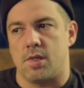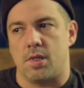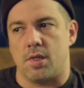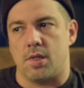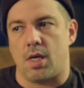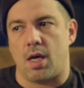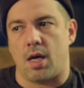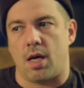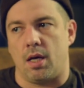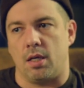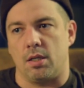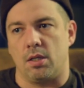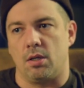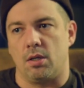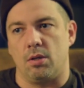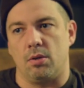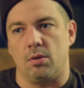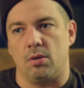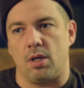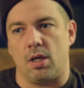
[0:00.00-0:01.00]
yeah, you
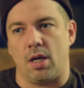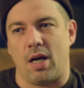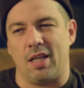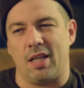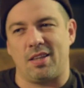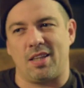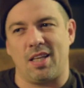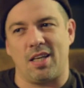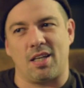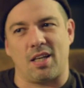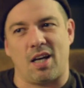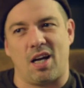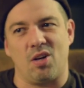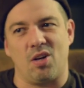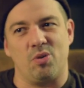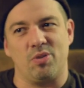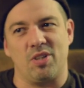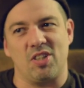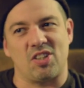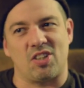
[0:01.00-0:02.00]
know, I think I
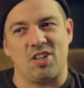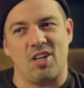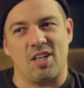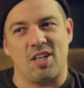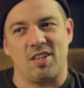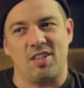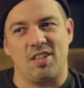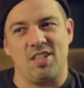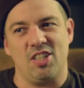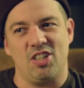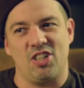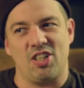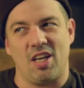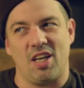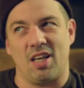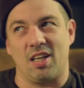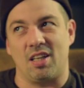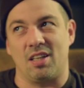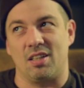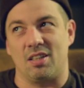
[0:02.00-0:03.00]
only started
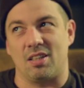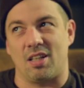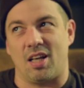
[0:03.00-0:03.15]
DJing